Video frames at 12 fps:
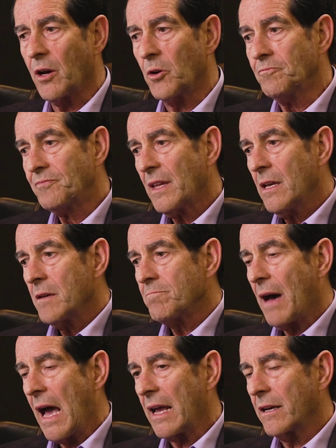though
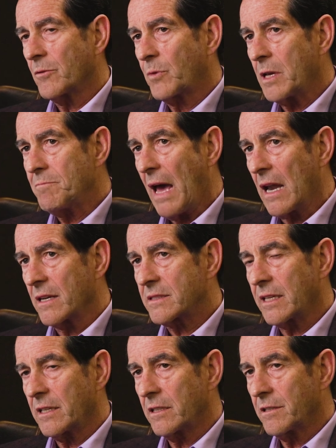by
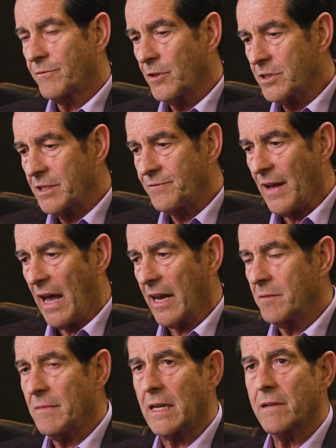rebalancing and
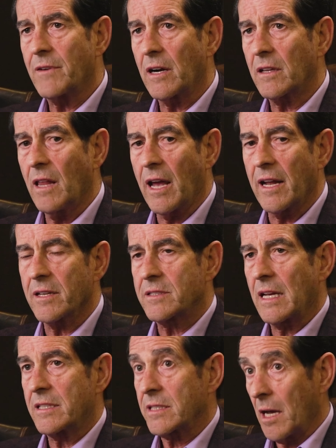diversifying, many of our clients,
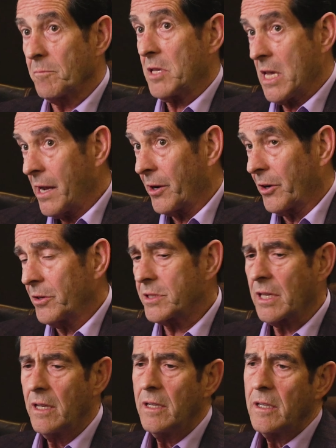some
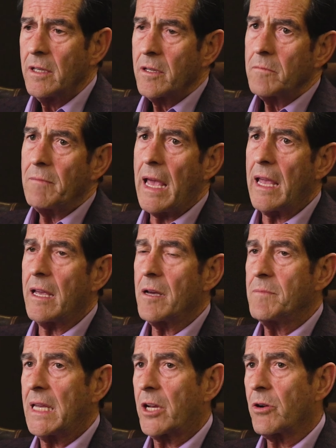years may
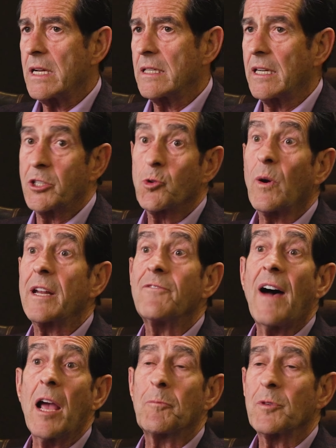be credited
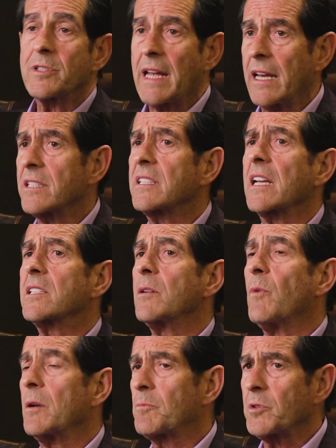twenty-five percent,
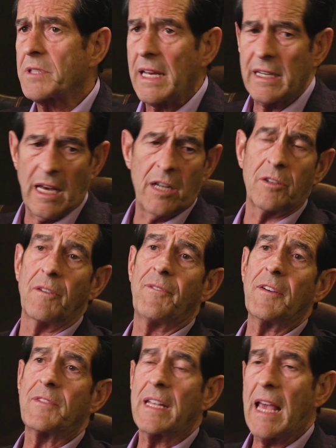sixty-one percent, one hundred
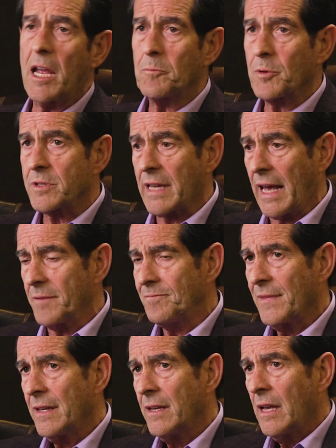fifty-eight percent
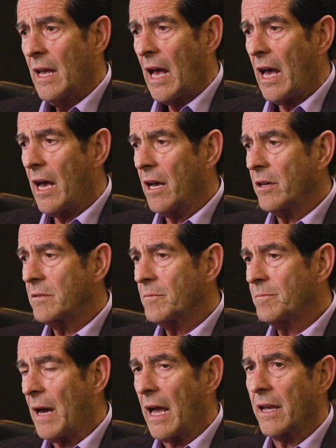uh,
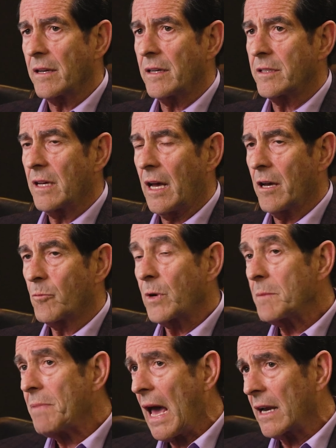by uh, uh,
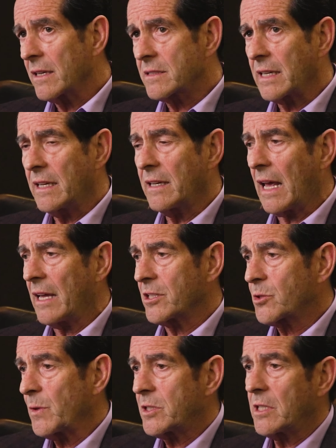rebalancing and
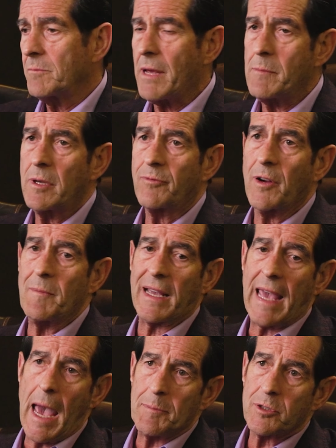switching maybe from a
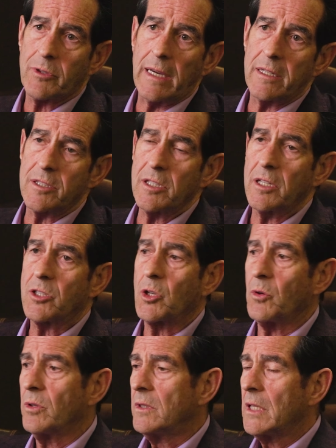cap strategy
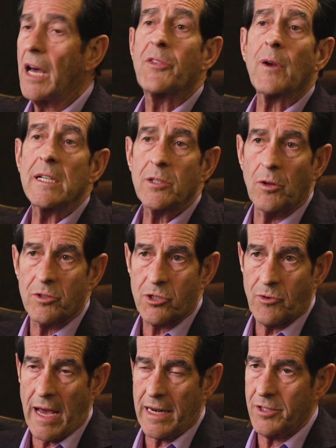to a threshold
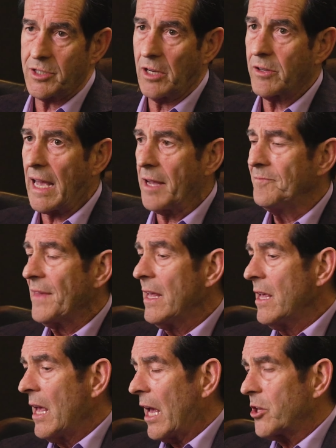strategy, okay?
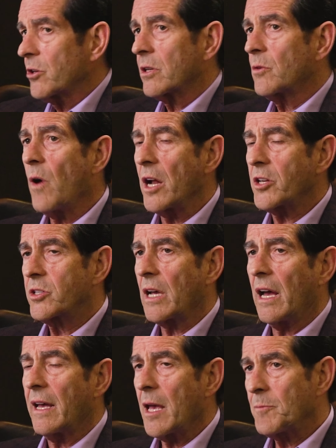You can watch
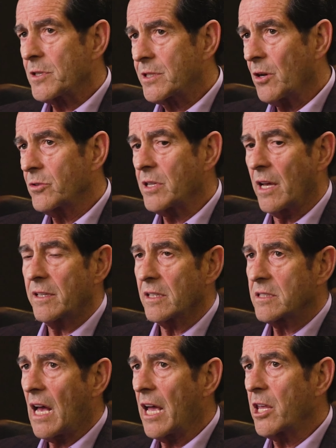uh, episodes on
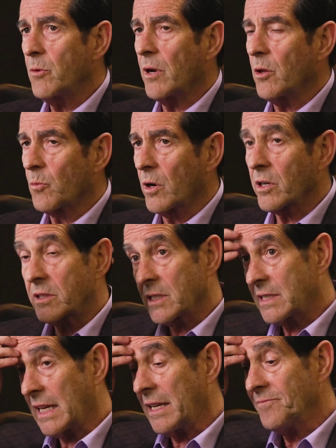Does I U L Work to
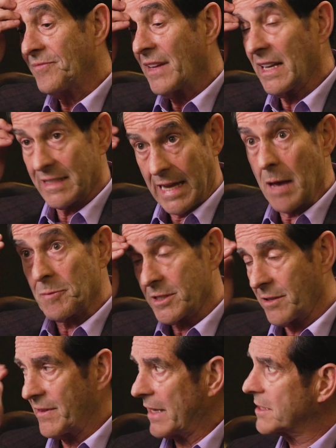see examples
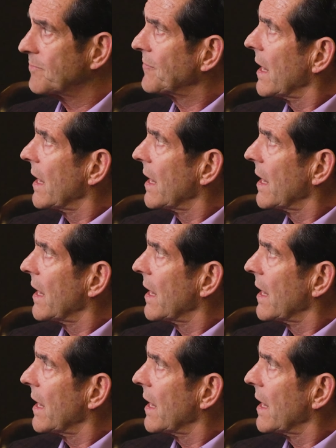of this.